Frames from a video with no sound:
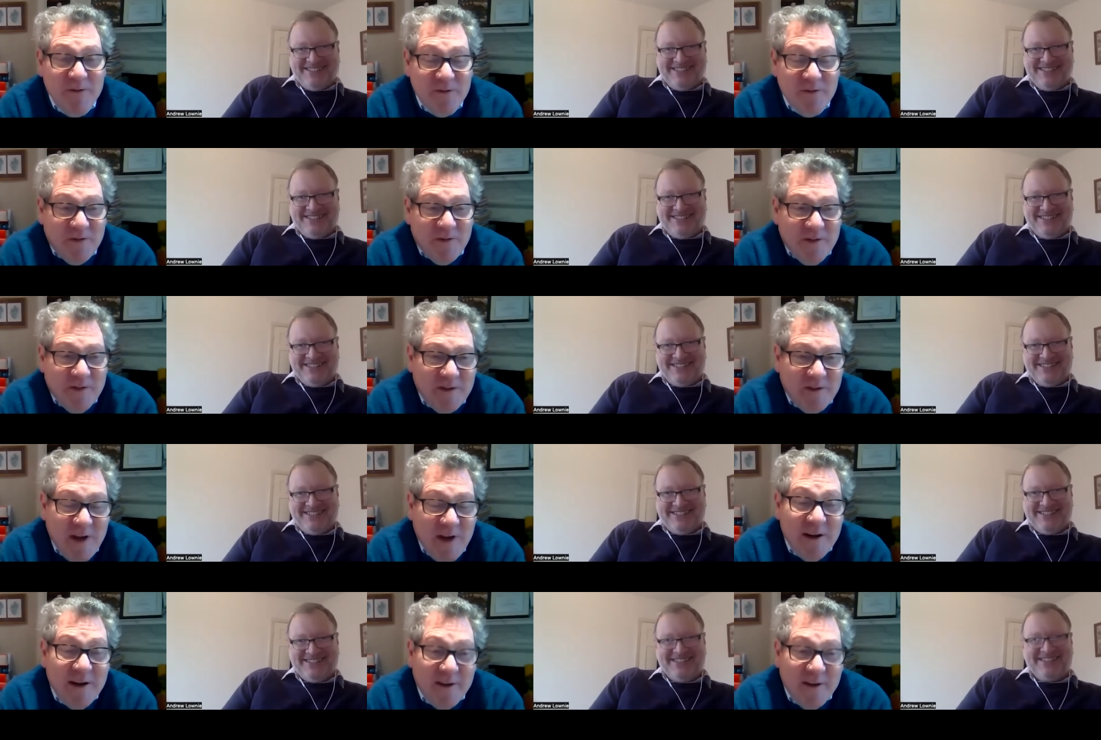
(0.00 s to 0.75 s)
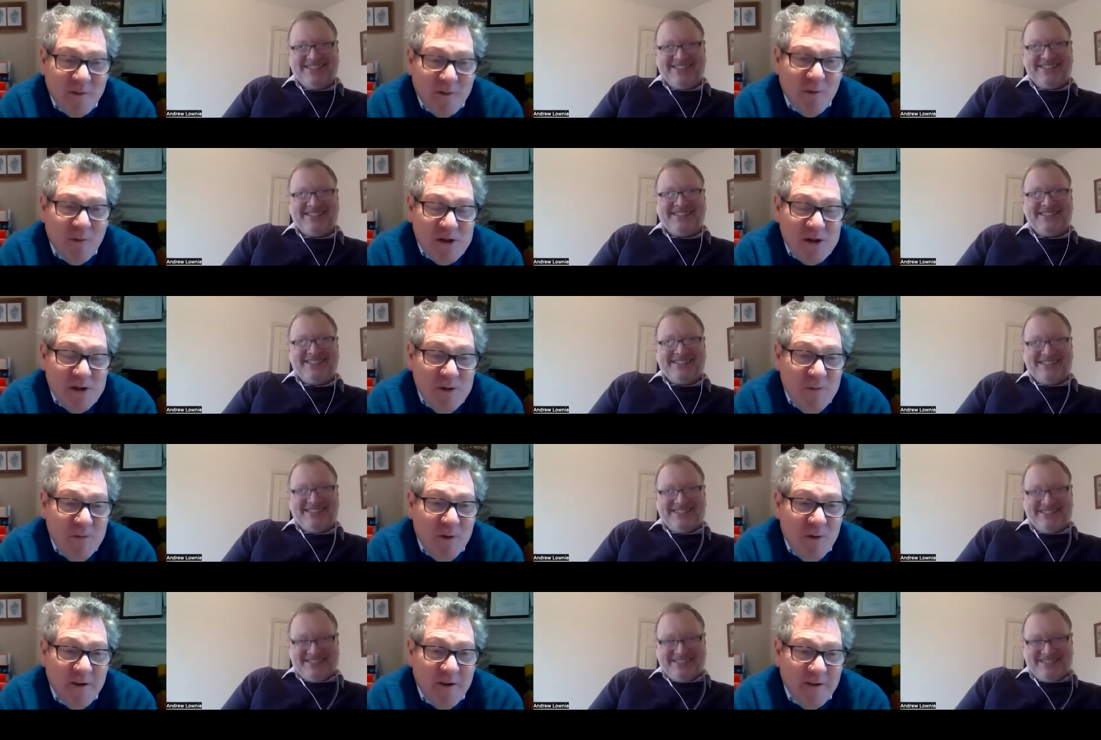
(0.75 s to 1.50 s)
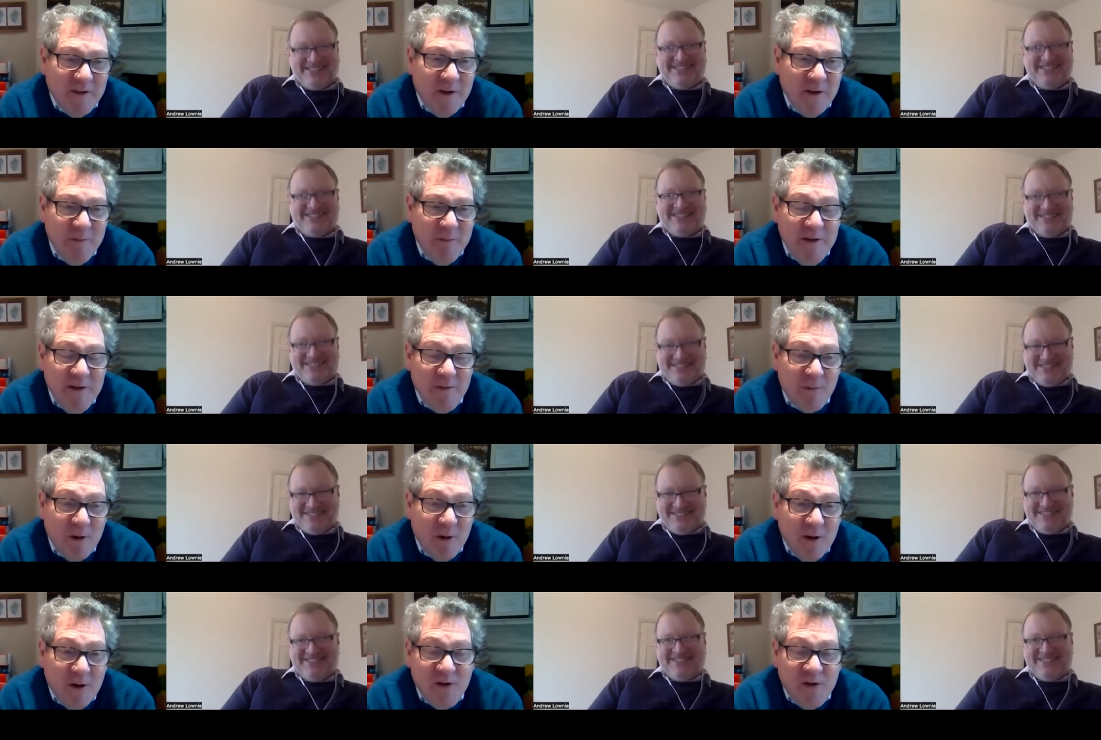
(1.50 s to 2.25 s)
Speaker 1: to f- tell us what you want. I mean, the
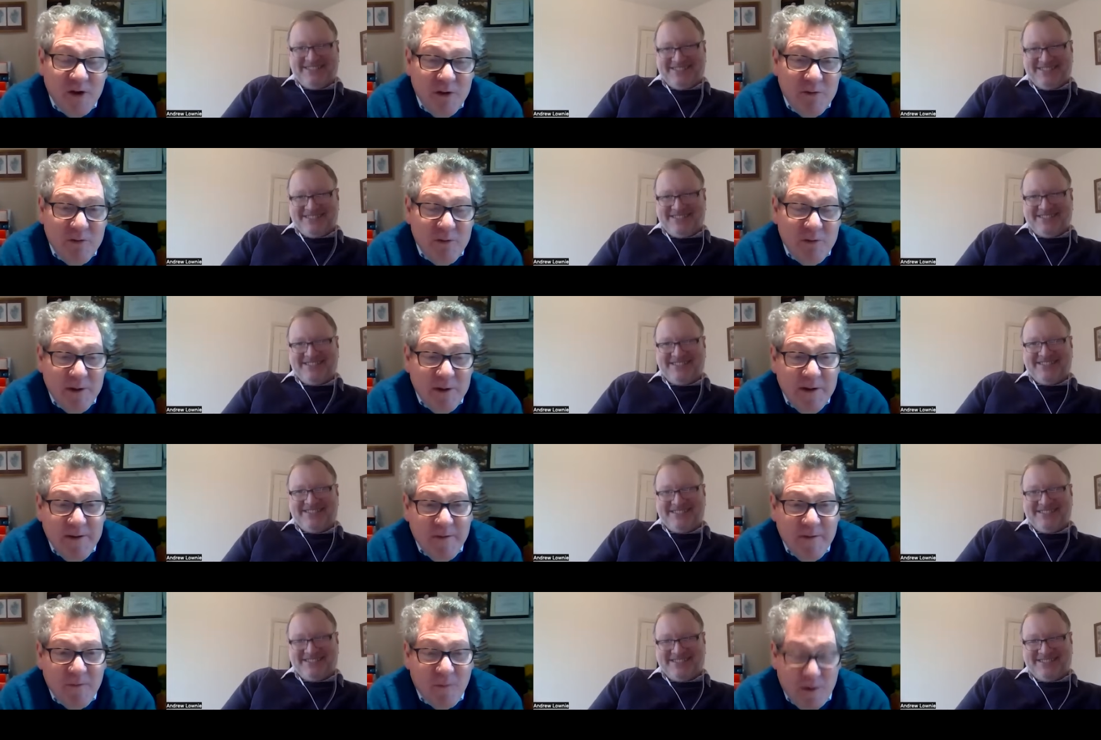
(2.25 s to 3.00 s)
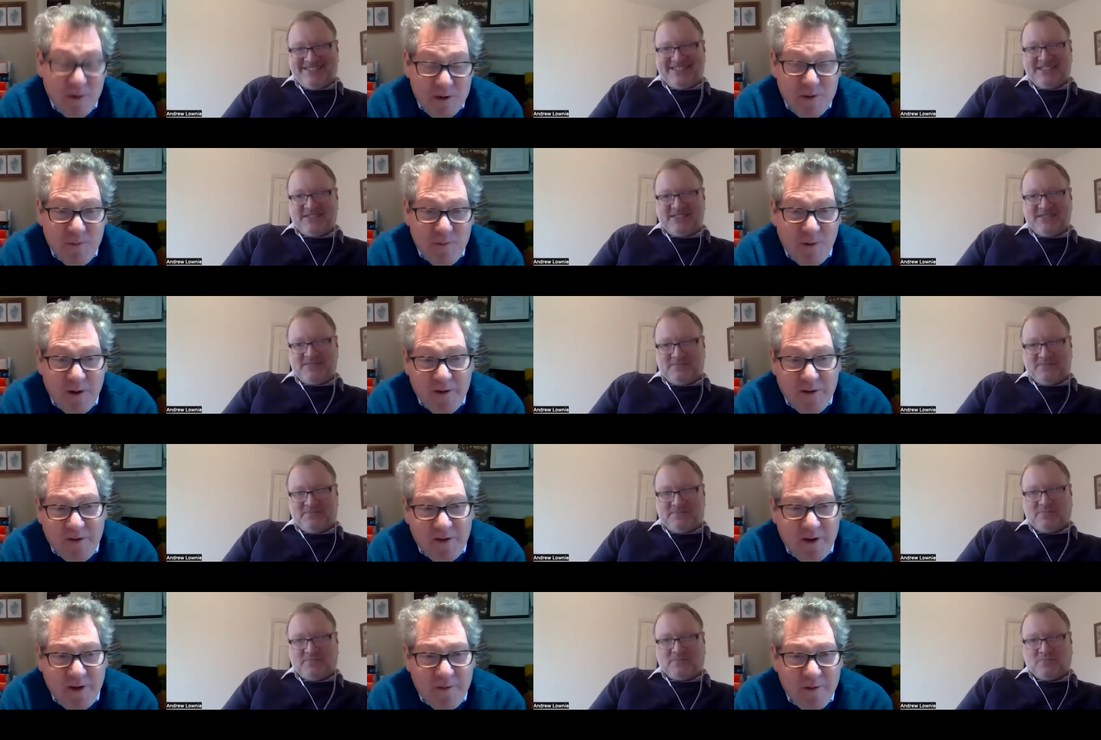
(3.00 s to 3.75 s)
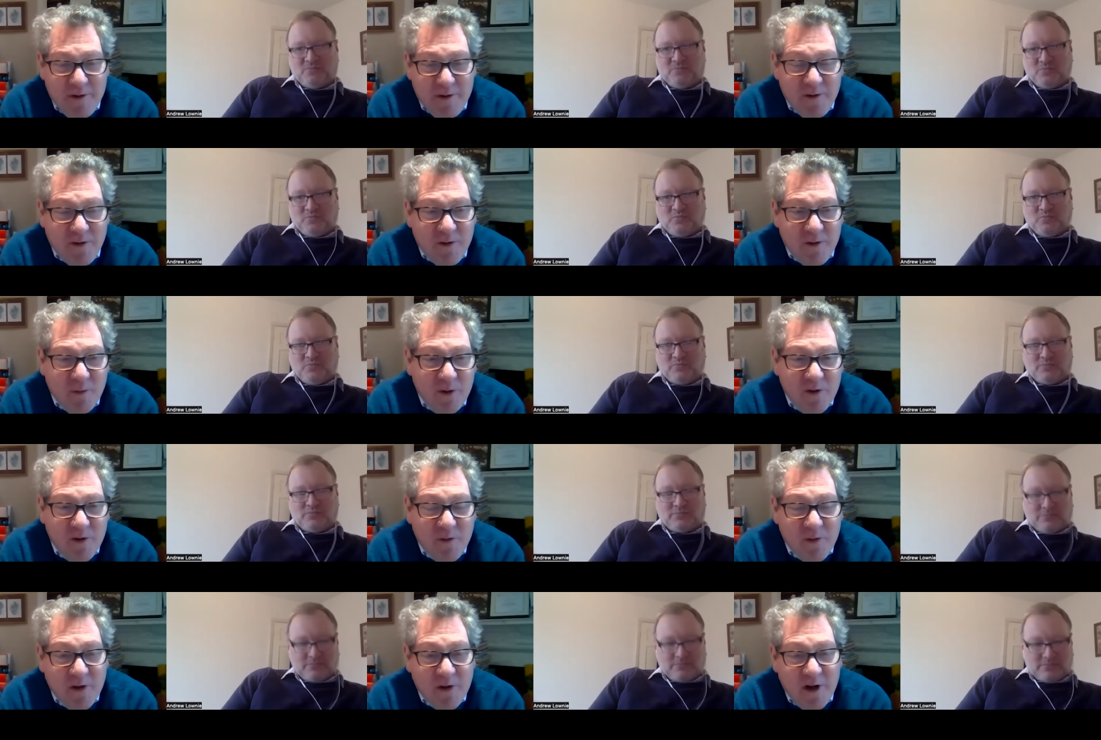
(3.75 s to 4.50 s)
royals seem to be what you want. So those are the
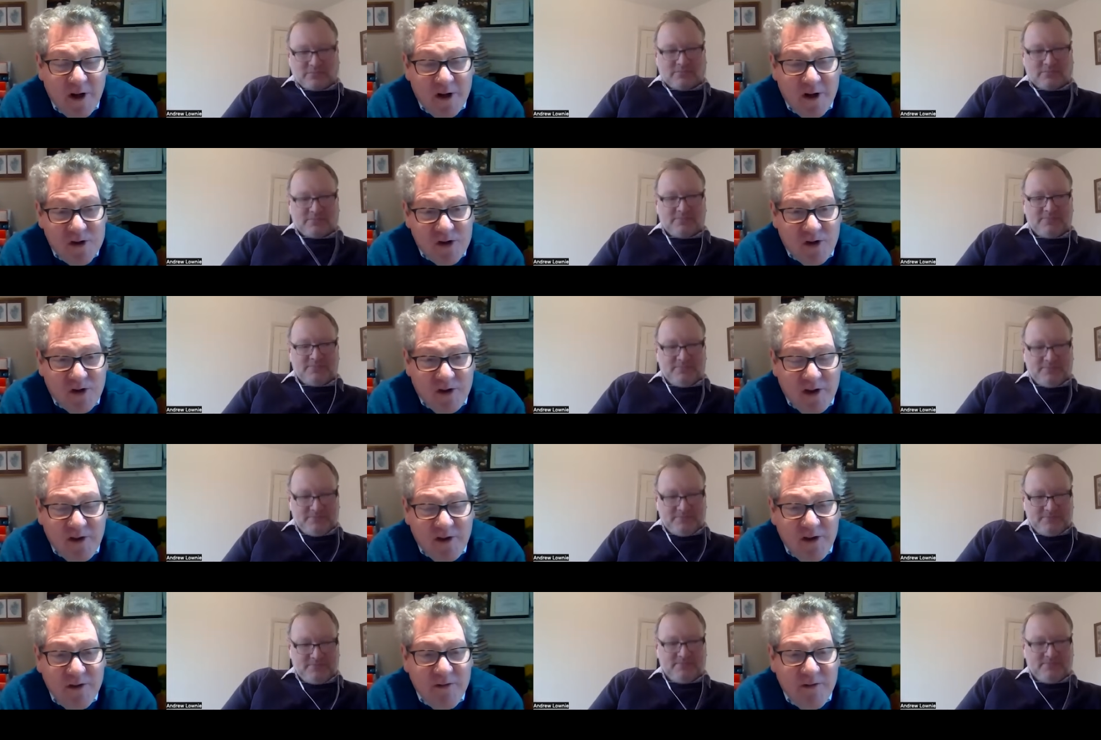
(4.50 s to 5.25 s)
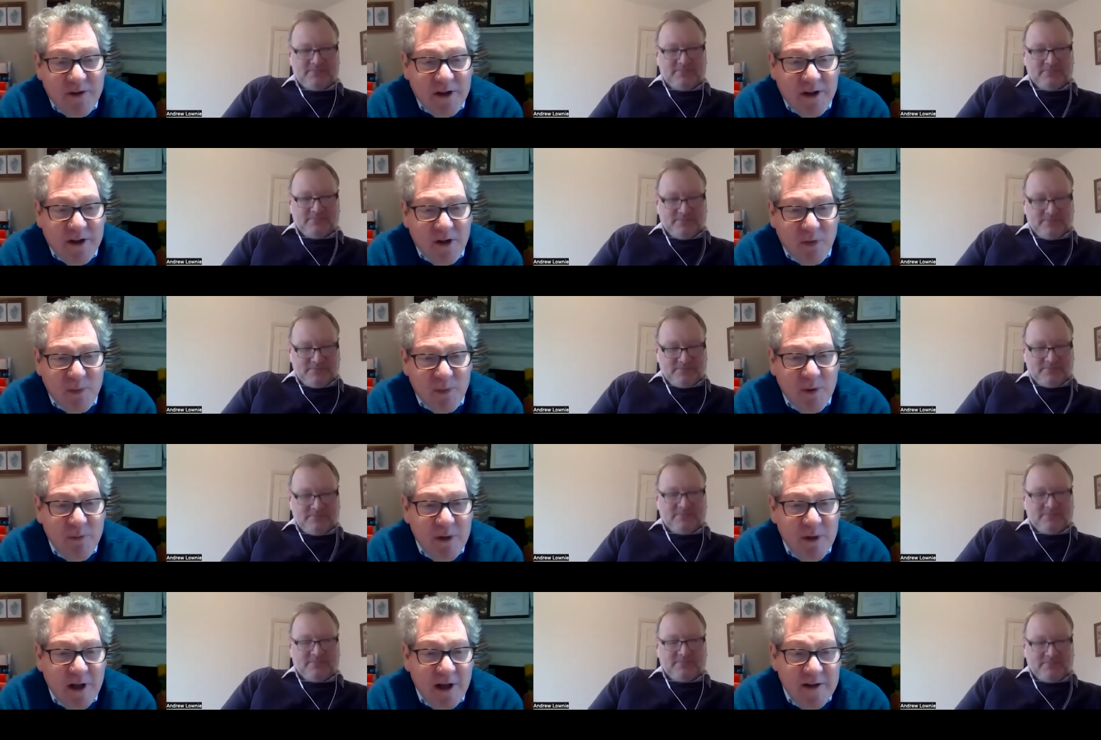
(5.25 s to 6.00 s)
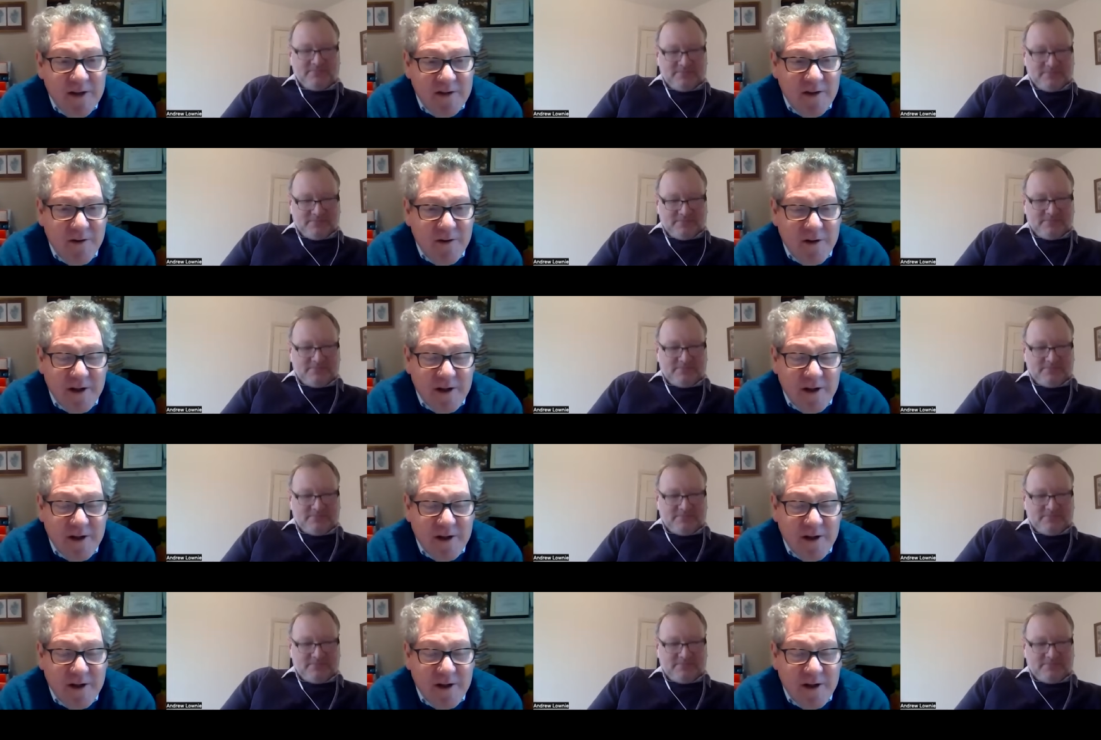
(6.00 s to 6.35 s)
ones the largest listening figures. But we like to look